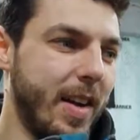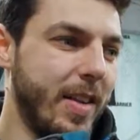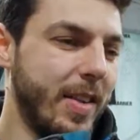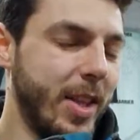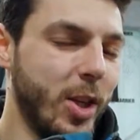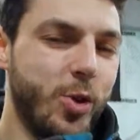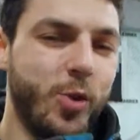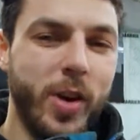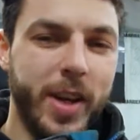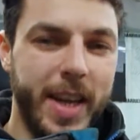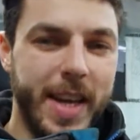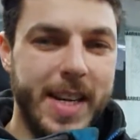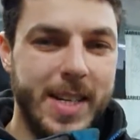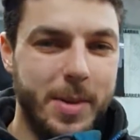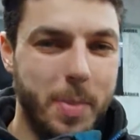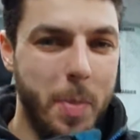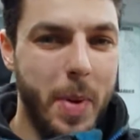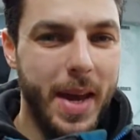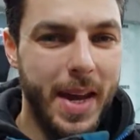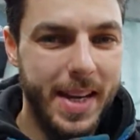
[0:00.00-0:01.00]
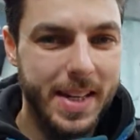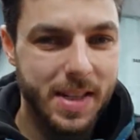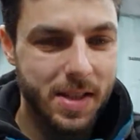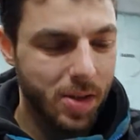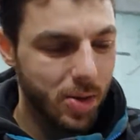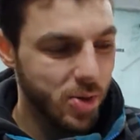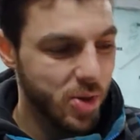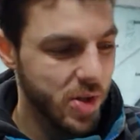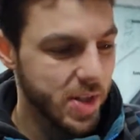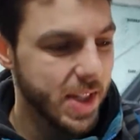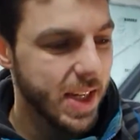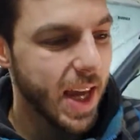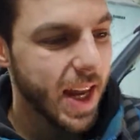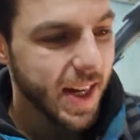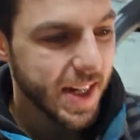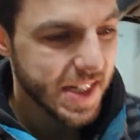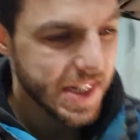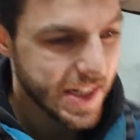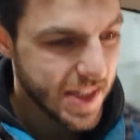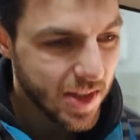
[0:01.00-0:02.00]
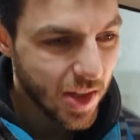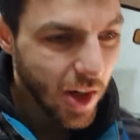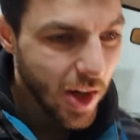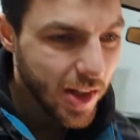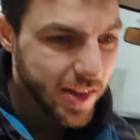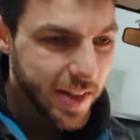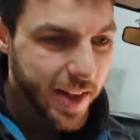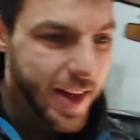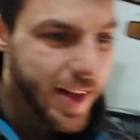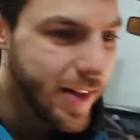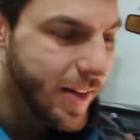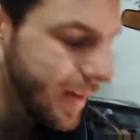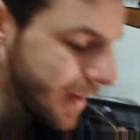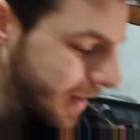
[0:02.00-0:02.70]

The trickiest bit is to just get it started.